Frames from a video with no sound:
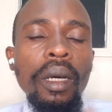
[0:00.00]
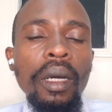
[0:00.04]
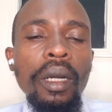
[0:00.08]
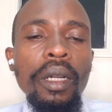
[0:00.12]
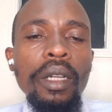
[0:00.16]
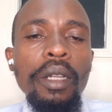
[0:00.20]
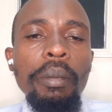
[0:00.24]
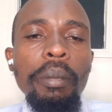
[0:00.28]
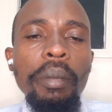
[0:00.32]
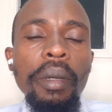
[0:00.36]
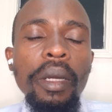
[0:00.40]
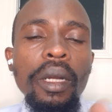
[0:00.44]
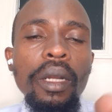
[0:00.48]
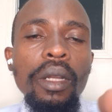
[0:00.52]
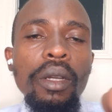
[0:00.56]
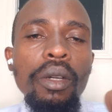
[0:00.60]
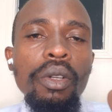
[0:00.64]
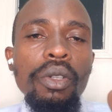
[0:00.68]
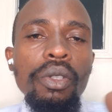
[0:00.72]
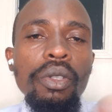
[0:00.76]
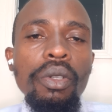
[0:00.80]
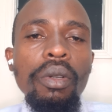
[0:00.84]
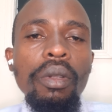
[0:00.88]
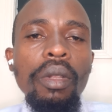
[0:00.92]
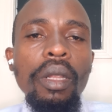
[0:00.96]
depending
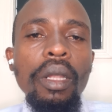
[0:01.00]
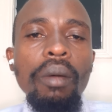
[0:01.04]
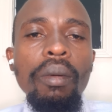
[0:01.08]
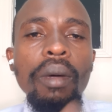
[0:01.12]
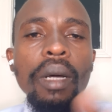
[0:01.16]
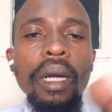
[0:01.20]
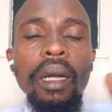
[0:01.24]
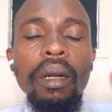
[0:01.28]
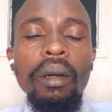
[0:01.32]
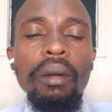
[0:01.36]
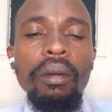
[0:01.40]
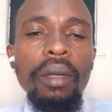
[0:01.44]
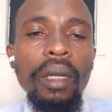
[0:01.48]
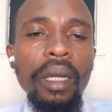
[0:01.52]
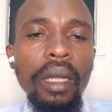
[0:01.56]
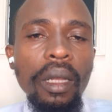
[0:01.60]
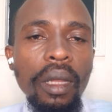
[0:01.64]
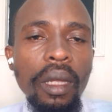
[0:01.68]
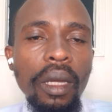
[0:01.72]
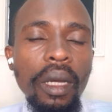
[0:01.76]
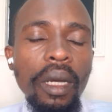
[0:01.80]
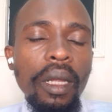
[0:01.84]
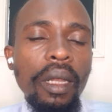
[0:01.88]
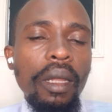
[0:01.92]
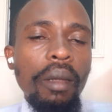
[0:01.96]
also on the workload, I
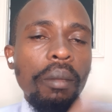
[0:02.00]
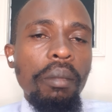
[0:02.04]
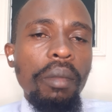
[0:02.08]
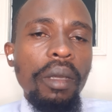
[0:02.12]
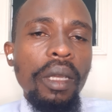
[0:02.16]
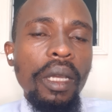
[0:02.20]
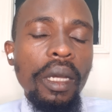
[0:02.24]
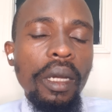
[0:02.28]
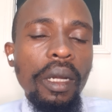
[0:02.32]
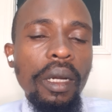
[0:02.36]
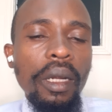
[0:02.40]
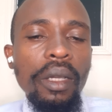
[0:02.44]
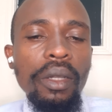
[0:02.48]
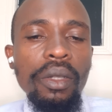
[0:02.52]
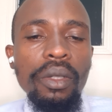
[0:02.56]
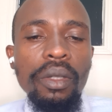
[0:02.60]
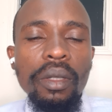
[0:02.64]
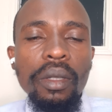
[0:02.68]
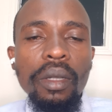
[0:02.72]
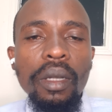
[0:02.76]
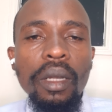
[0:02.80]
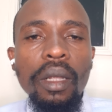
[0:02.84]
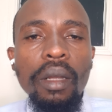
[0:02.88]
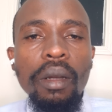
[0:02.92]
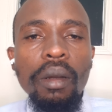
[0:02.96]
think, at the
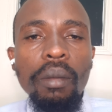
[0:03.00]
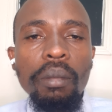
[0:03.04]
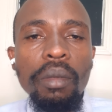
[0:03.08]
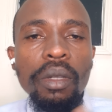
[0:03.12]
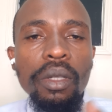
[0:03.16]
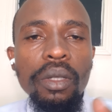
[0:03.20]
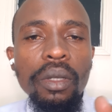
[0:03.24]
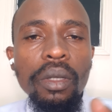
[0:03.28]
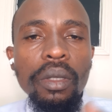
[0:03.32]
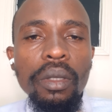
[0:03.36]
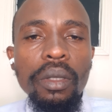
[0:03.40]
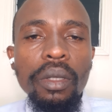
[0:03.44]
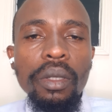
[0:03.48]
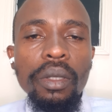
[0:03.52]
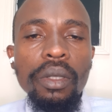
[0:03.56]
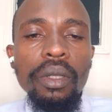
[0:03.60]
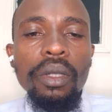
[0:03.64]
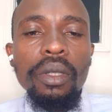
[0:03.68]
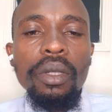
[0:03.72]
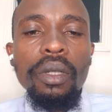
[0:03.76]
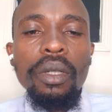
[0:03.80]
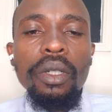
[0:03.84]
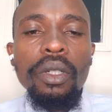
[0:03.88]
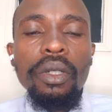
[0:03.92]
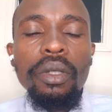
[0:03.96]
BRS, Business
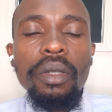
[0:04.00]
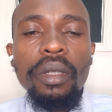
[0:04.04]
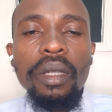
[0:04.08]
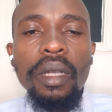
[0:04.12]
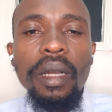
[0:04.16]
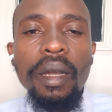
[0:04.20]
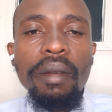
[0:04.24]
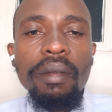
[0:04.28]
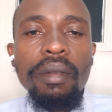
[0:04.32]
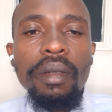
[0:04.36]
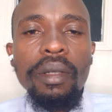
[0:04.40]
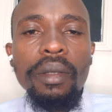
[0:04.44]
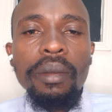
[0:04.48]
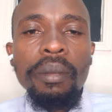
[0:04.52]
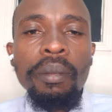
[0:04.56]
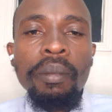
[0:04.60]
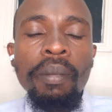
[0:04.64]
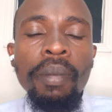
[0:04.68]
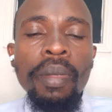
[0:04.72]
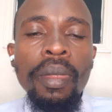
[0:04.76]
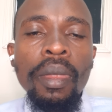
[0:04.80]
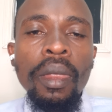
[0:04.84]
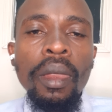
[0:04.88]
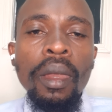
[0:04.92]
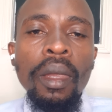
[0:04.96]
Registration Service.
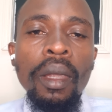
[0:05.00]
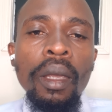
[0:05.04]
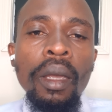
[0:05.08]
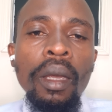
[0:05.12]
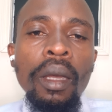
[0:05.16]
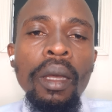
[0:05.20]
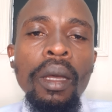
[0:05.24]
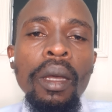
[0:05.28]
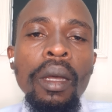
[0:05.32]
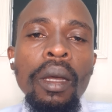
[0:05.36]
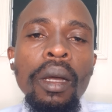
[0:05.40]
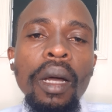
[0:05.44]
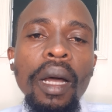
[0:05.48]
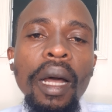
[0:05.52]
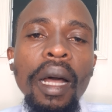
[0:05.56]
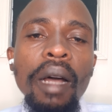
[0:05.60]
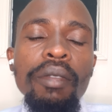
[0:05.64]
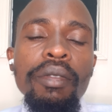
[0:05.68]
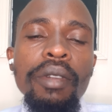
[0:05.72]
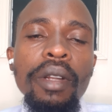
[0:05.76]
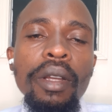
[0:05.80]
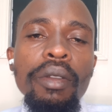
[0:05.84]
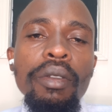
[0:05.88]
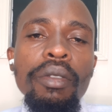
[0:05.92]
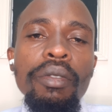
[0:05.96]

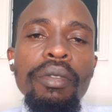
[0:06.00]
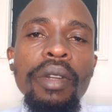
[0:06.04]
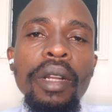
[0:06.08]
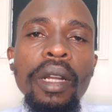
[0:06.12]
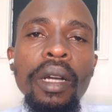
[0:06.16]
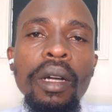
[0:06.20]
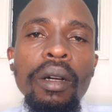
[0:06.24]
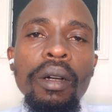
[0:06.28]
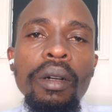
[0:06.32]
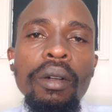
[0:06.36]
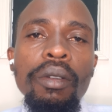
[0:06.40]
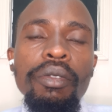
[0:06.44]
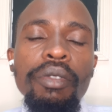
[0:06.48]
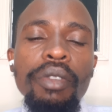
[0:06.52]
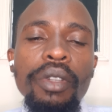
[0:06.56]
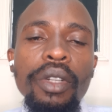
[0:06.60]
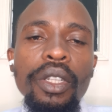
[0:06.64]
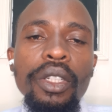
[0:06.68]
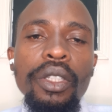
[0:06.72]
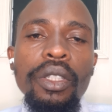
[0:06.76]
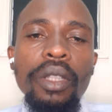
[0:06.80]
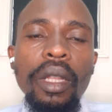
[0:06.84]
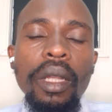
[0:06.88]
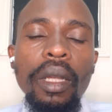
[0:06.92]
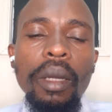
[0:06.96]
After you've now
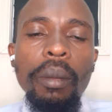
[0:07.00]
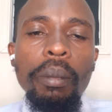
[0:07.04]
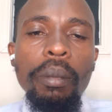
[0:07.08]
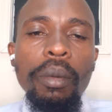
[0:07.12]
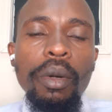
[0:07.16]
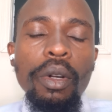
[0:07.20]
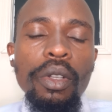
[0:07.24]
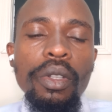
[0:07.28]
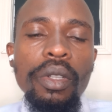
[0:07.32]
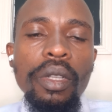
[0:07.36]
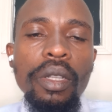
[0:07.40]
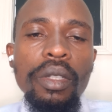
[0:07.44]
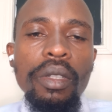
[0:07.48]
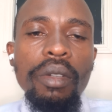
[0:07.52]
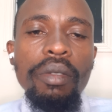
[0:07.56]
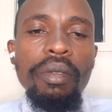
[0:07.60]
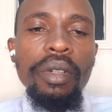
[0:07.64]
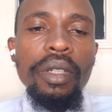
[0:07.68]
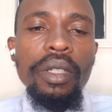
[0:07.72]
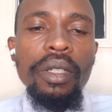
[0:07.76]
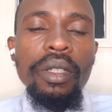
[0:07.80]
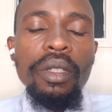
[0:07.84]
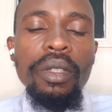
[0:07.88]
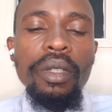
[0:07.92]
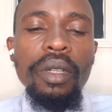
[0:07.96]
finished the process of
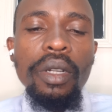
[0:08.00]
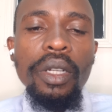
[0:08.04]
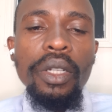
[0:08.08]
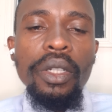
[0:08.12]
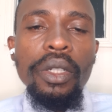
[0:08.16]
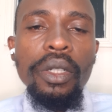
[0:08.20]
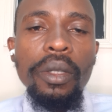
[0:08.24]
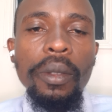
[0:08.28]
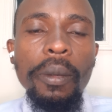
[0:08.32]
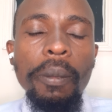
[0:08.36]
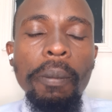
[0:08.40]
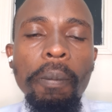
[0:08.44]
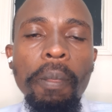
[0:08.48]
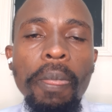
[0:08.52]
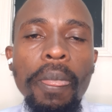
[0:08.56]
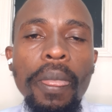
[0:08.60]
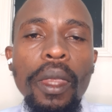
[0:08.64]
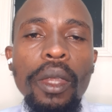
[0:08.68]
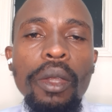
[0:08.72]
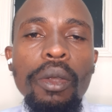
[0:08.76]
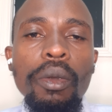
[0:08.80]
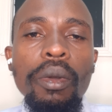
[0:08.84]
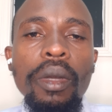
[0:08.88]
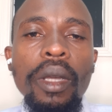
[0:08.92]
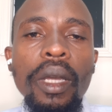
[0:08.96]
registration,
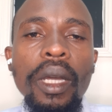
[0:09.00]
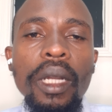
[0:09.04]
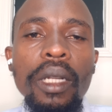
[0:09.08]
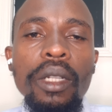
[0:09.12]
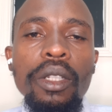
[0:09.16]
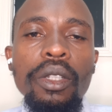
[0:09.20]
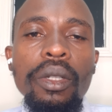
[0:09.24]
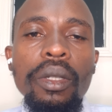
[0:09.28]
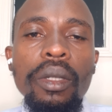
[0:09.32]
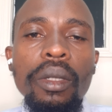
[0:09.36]
you get